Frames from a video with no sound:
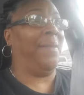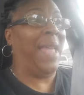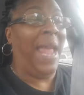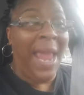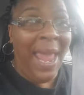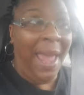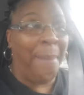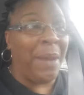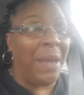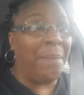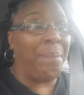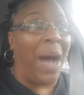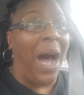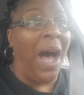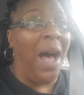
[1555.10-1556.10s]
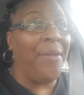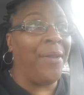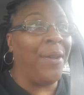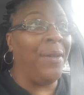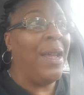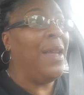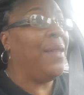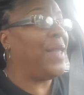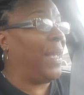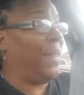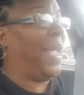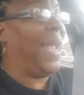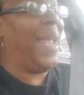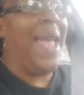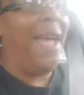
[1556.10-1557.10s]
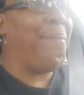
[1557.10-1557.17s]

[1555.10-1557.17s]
they have been bothered, that they have